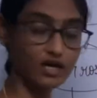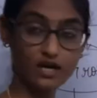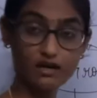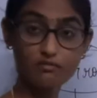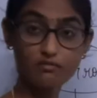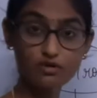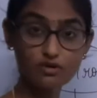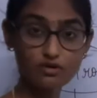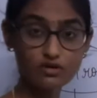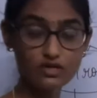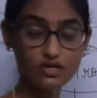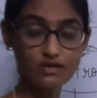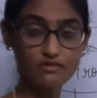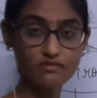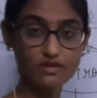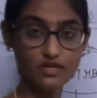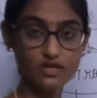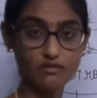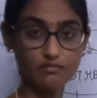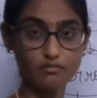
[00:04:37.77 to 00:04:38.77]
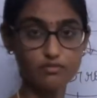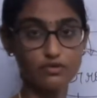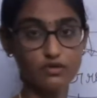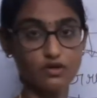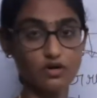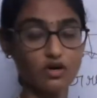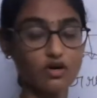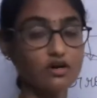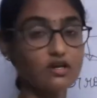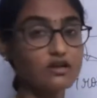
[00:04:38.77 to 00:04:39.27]
I am noting 11 ampere.
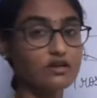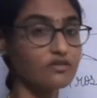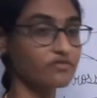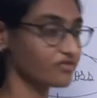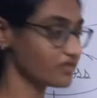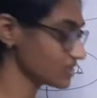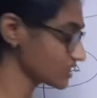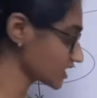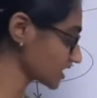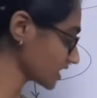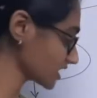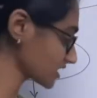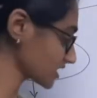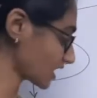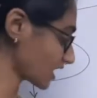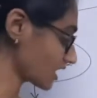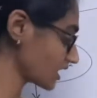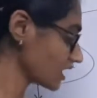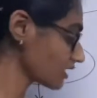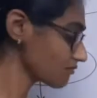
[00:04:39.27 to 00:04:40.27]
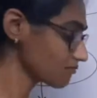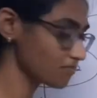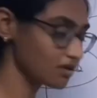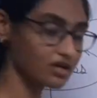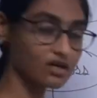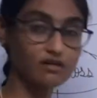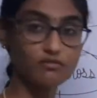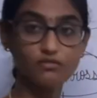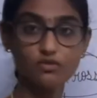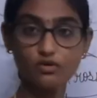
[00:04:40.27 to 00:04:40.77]
Or if it says 9 ampere,
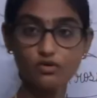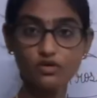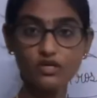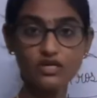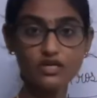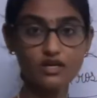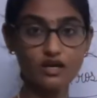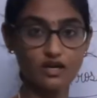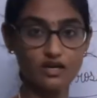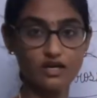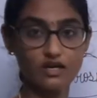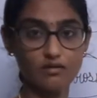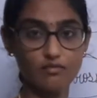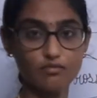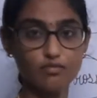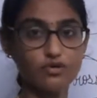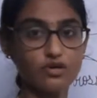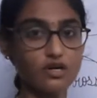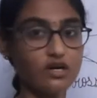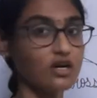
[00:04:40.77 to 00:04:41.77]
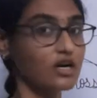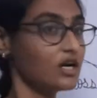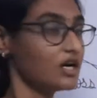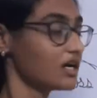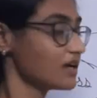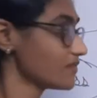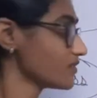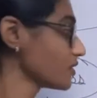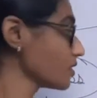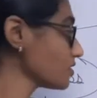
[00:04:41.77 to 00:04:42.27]
I am noting 9 ampere.
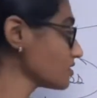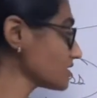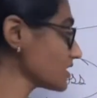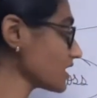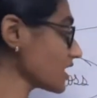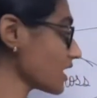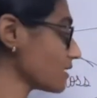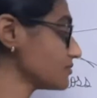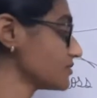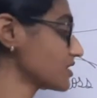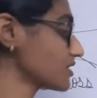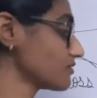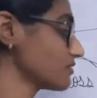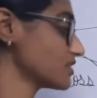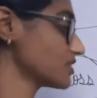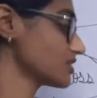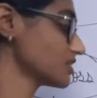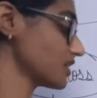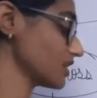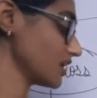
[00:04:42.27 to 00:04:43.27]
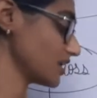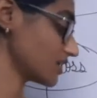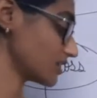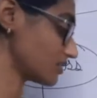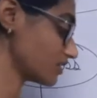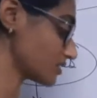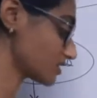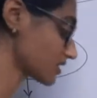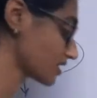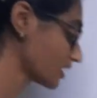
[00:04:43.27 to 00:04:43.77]
Those are observational
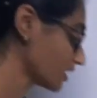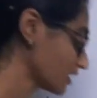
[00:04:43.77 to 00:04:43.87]
errors.